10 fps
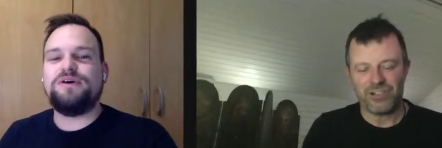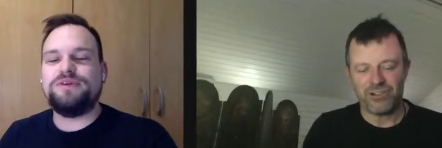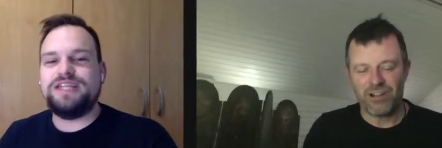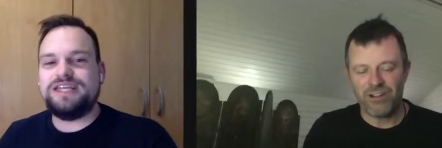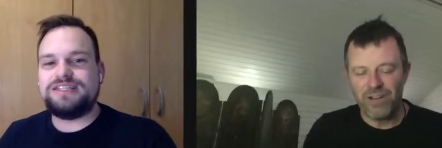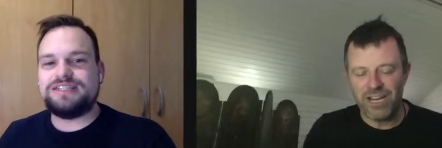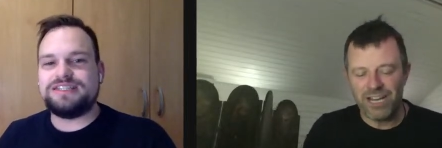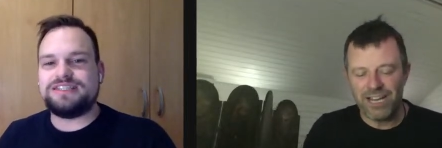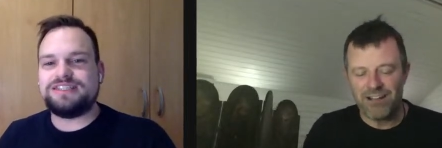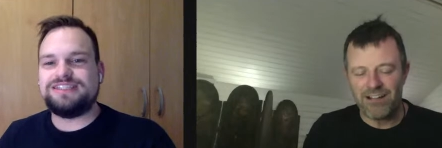Speaker 1: um, what we need
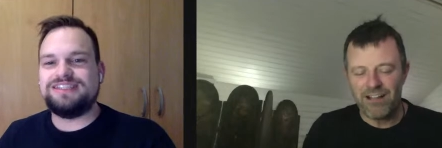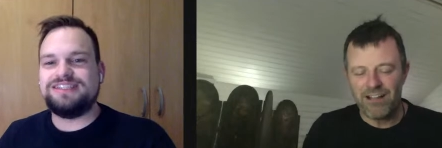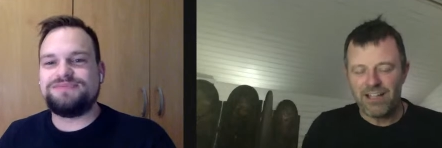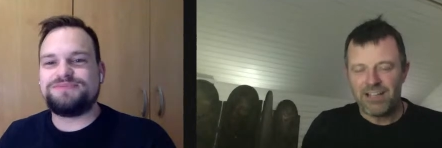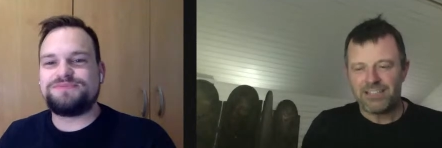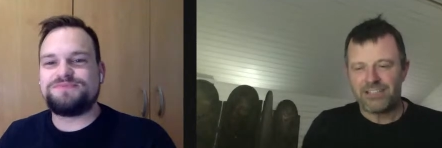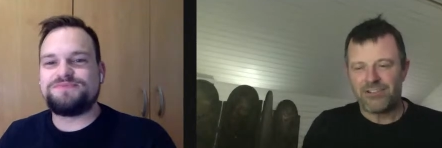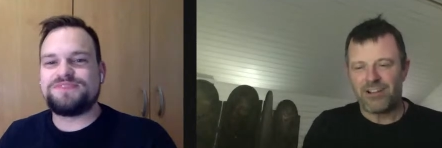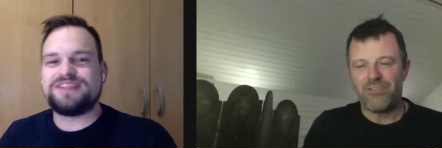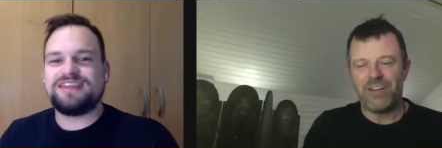really to try
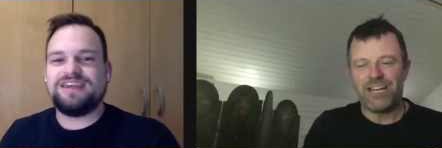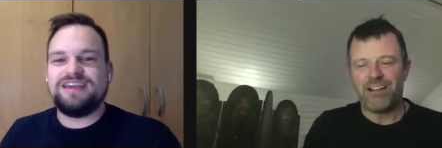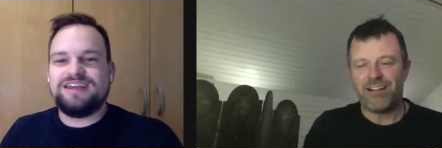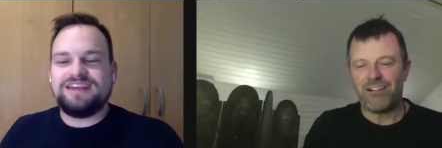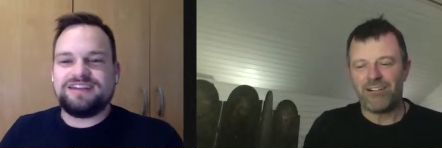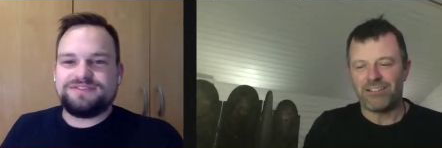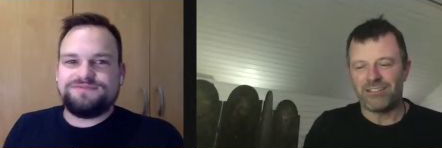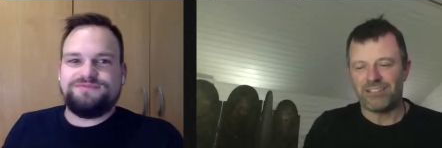really hard.